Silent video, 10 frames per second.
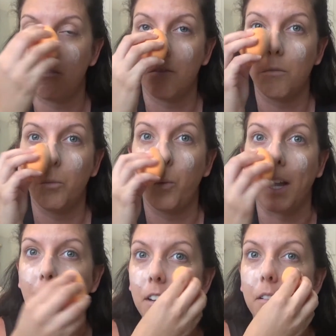
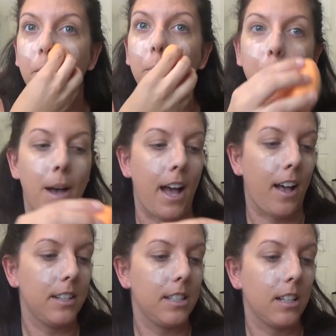white
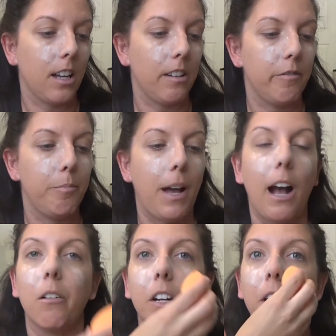mask of
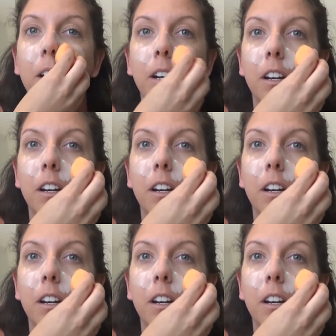powder.